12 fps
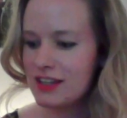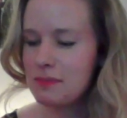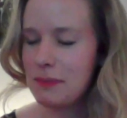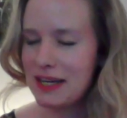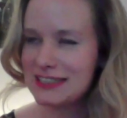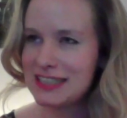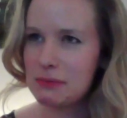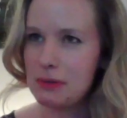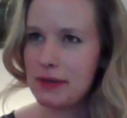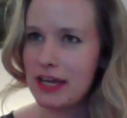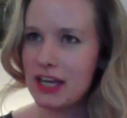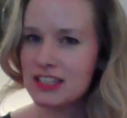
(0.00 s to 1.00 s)
Best thing about
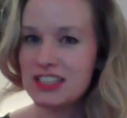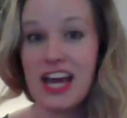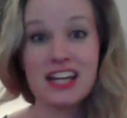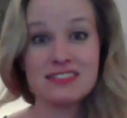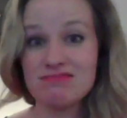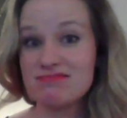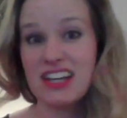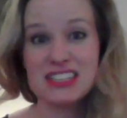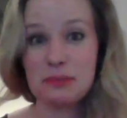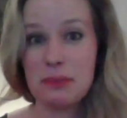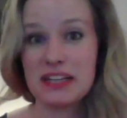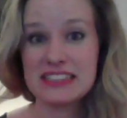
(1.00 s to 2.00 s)
my hair. Yeah, that's
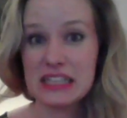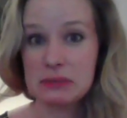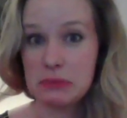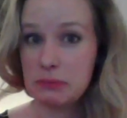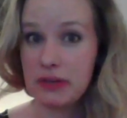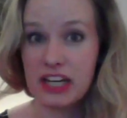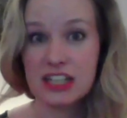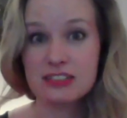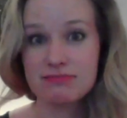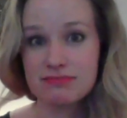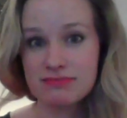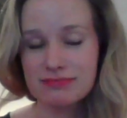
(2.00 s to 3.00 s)
the best thing about my hair.